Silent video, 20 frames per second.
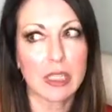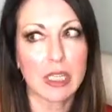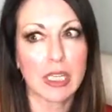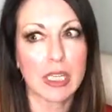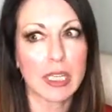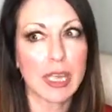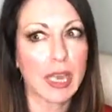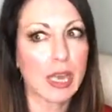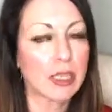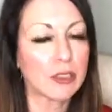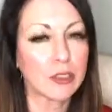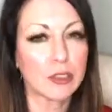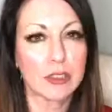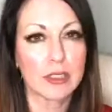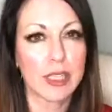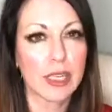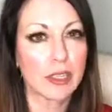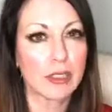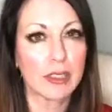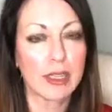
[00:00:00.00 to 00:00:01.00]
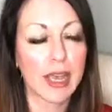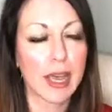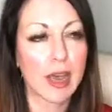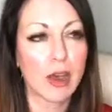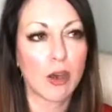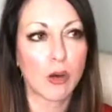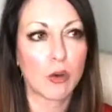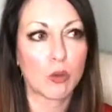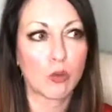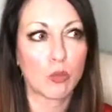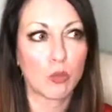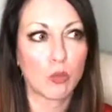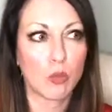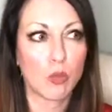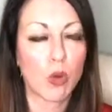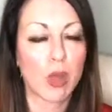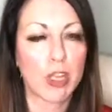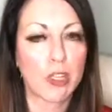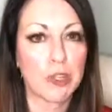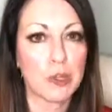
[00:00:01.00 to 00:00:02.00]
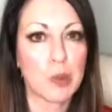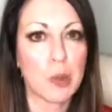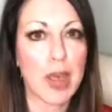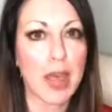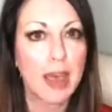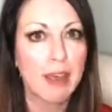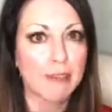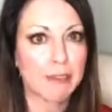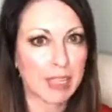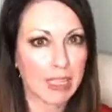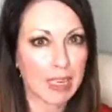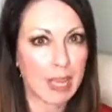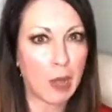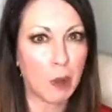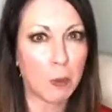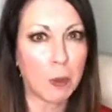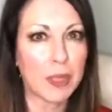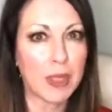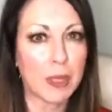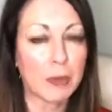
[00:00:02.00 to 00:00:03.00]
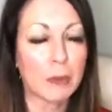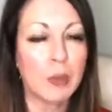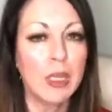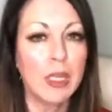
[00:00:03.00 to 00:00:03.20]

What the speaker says: it can't understand how what you have can help them.